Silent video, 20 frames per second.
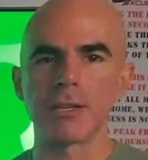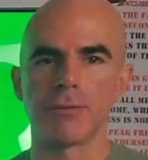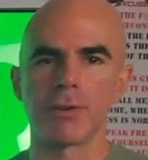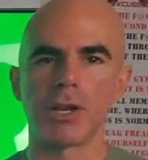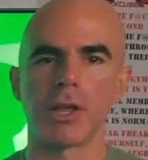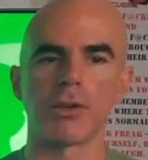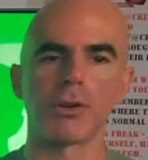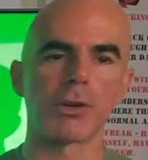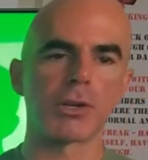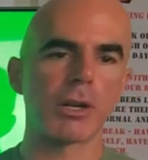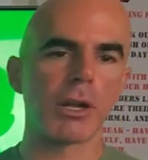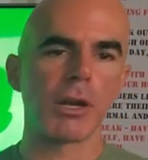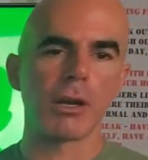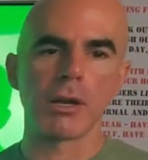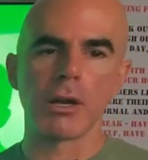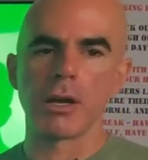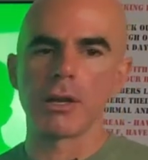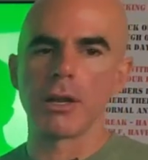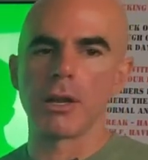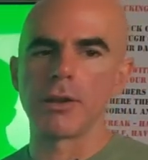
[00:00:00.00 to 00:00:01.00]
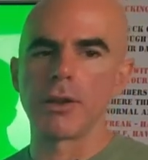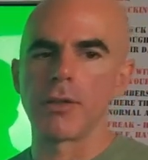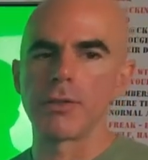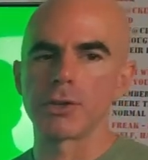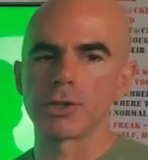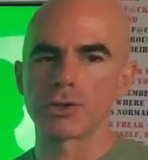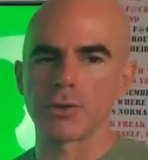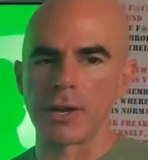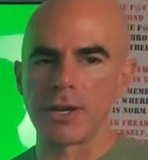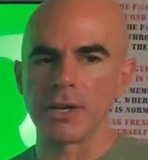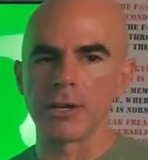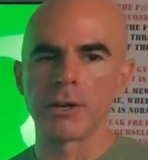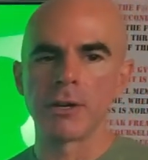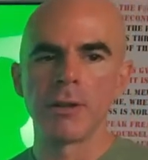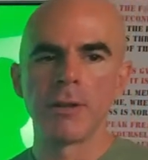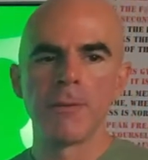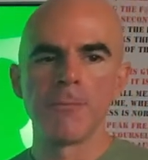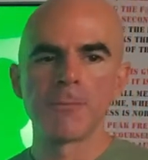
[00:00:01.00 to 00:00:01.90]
of another uh, another trainer